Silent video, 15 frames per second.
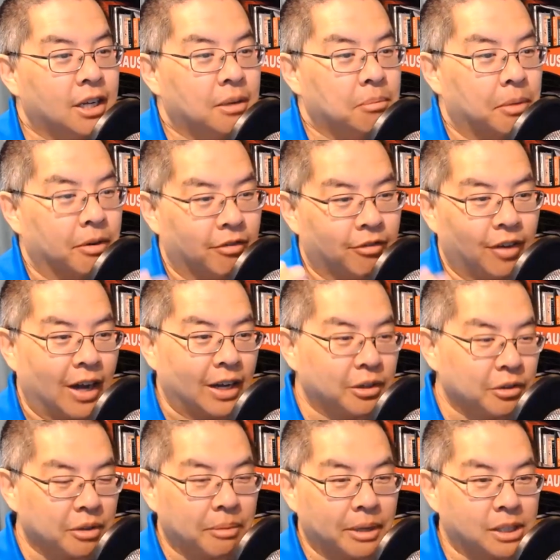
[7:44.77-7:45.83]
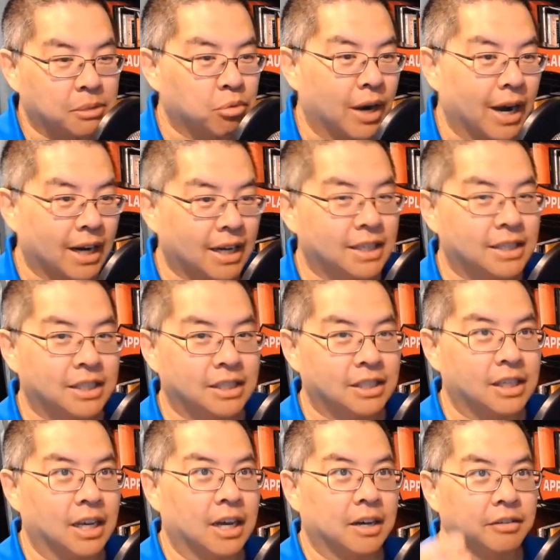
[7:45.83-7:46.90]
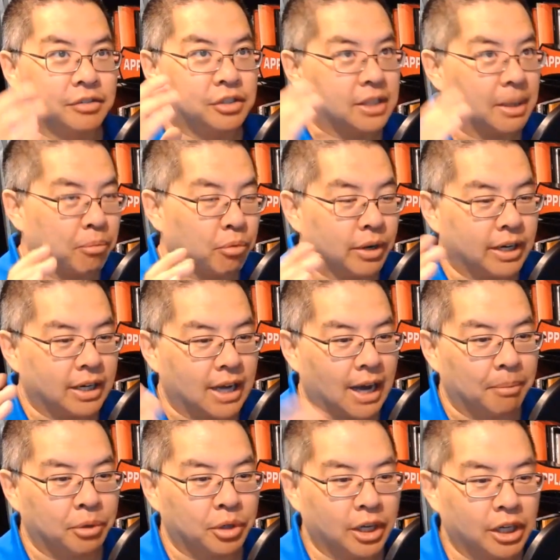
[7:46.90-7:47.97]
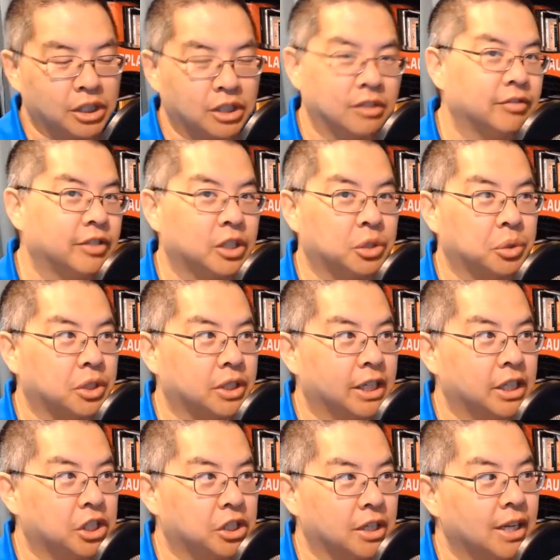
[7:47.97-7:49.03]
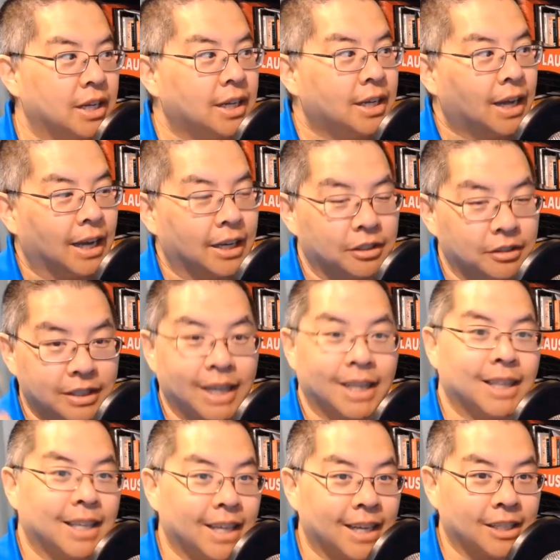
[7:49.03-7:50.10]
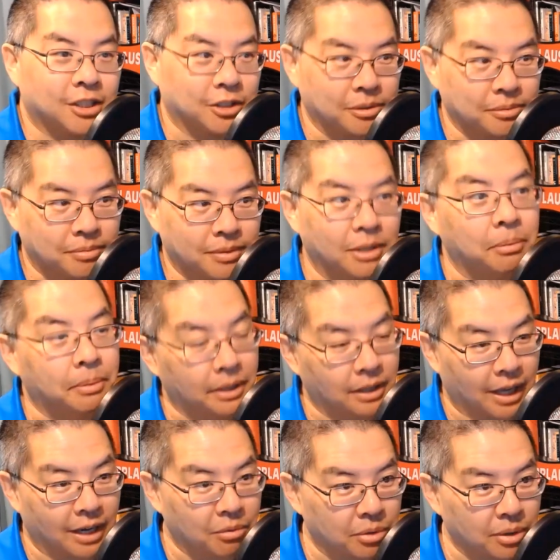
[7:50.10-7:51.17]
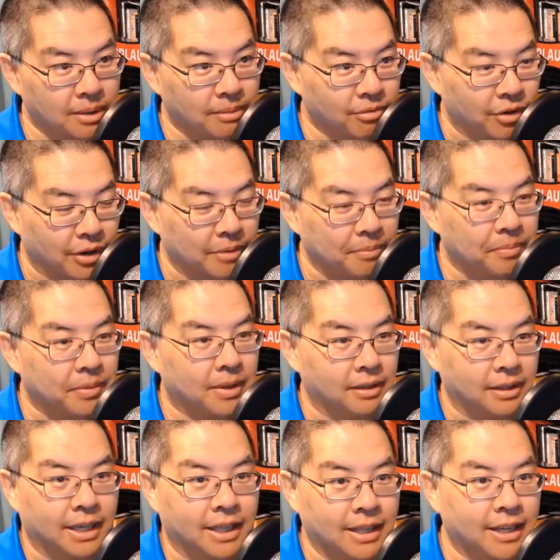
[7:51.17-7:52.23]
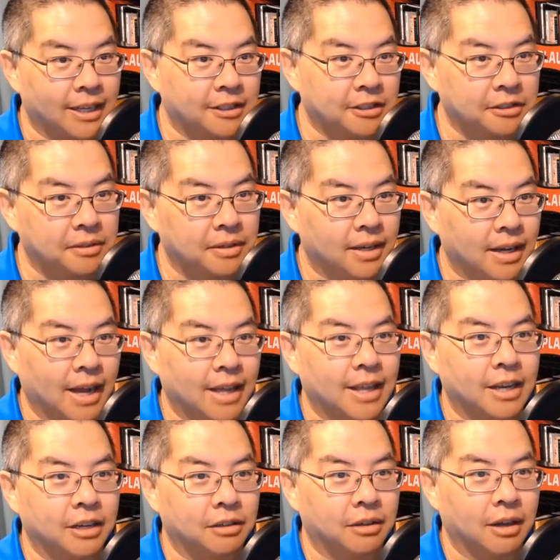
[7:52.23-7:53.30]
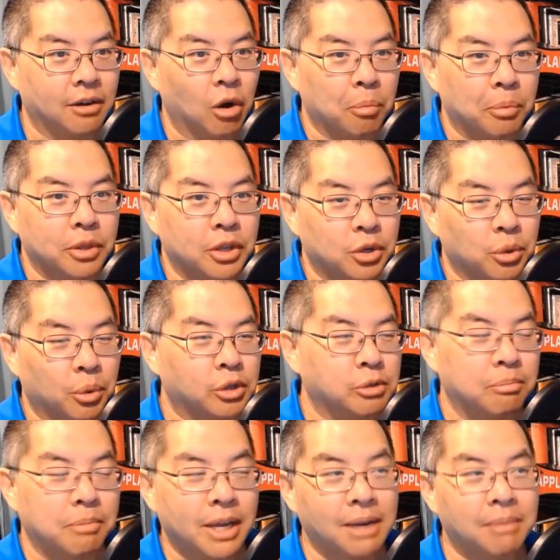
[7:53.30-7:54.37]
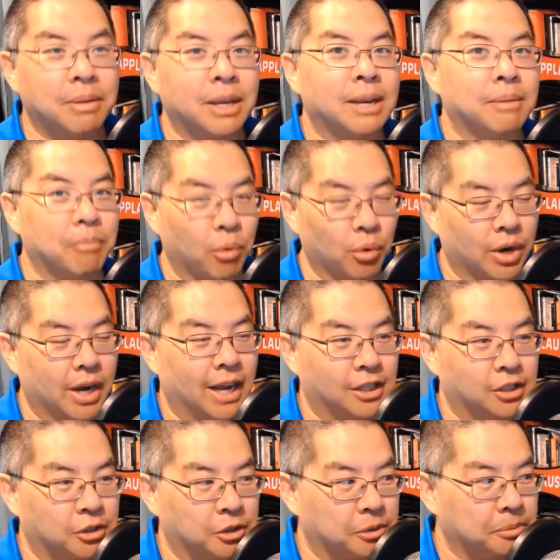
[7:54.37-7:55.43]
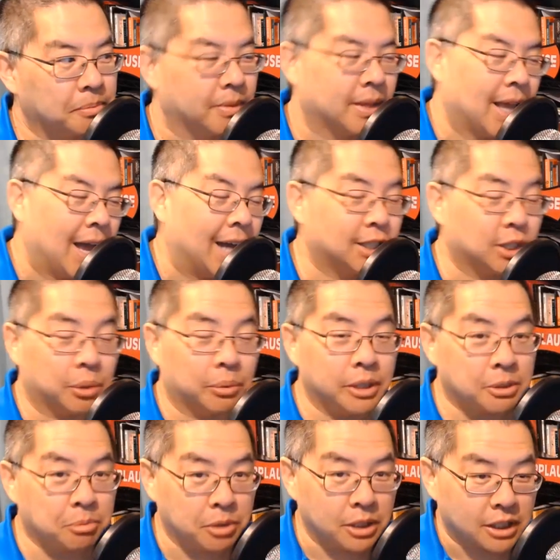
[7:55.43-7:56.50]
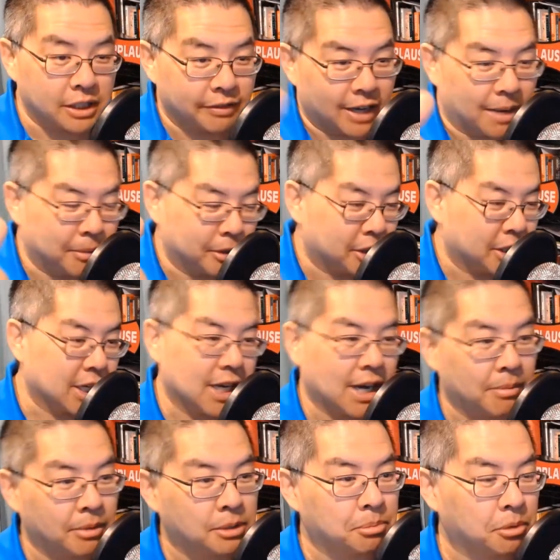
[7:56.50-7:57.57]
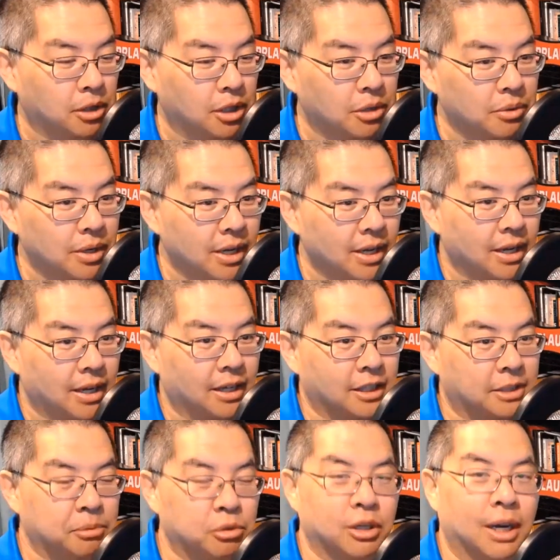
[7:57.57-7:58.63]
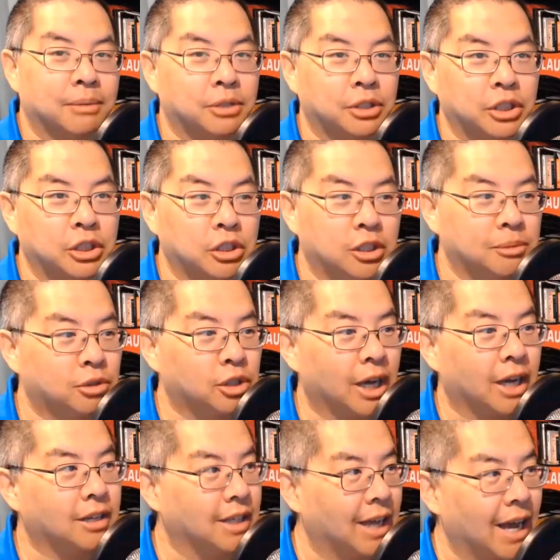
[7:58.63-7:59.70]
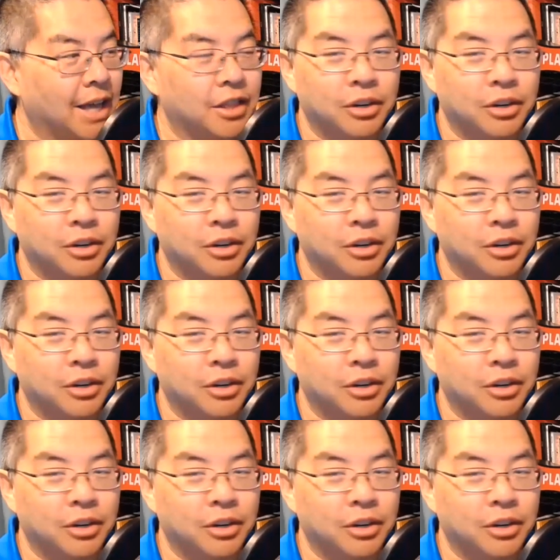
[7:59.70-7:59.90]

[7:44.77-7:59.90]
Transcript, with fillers: but follow the best practices of separating computation and visualization, and you'll get the answer. There'll be a lot of work up front. You'll get the answer, and then you'll open the door to many, many more answers. As always, please leave comments in the comments below. Subscribe to the YouTube channel and the